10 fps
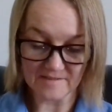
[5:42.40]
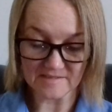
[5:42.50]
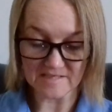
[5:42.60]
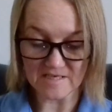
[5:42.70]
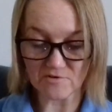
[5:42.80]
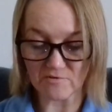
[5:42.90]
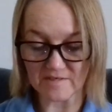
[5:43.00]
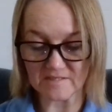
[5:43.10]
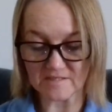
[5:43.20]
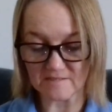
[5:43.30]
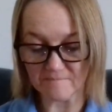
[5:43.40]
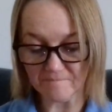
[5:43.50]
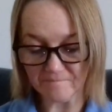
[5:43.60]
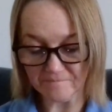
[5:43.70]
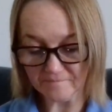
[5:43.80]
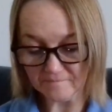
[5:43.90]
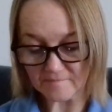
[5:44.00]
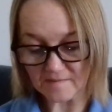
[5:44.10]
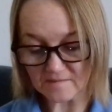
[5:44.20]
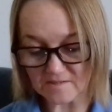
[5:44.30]
you decrease
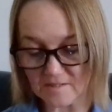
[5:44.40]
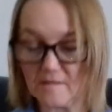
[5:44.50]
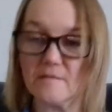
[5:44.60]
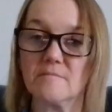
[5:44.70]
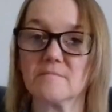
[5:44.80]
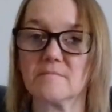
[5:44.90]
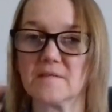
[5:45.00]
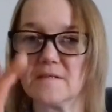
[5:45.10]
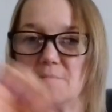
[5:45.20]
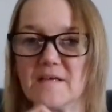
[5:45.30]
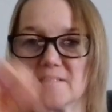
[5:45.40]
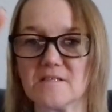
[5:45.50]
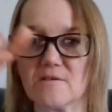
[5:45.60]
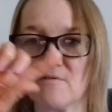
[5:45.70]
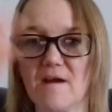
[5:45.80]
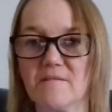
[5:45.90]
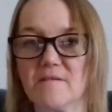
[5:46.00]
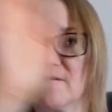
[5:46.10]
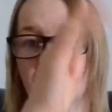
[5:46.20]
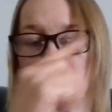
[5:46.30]
to, it makes the crown,
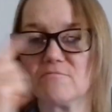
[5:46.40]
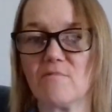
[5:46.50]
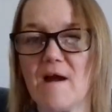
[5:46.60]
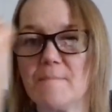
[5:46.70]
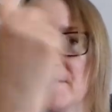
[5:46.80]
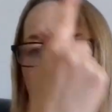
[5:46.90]
the round